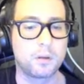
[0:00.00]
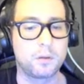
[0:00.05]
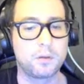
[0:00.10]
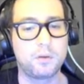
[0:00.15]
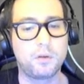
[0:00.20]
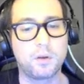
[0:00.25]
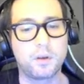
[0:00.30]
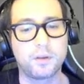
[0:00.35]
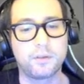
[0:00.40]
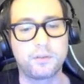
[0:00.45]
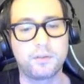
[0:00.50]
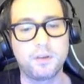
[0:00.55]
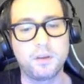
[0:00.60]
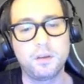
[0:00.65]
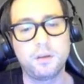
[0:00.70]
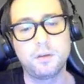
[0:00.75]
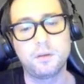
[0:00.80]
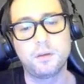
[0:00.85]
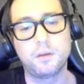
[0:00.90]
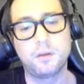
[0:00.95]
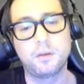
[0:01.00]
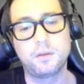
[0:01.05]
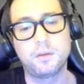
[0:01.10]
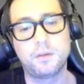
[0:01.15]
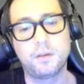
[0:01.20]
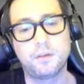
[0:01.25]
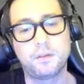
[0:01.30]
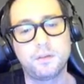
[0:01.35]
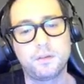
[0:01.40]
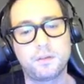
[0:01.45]
You can see
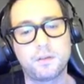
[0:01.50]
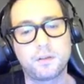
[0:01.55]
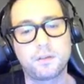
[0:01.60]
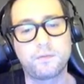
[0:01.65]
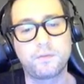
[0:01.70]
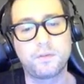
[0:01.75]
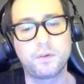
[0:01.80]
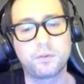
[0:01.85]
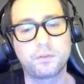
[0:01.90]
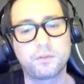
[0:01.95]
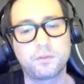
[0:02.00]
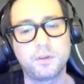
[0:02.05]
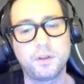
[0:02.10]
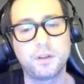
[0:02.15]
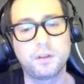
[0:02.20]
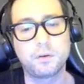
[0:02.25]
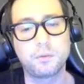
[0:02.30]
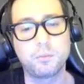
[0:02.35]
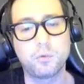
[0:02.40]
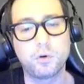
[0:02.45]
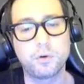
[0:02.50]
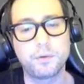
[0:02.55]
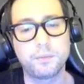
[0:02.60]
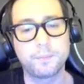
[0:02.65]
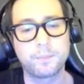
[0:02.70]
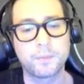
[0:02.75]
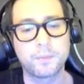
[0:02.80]
this is the first leaderboard.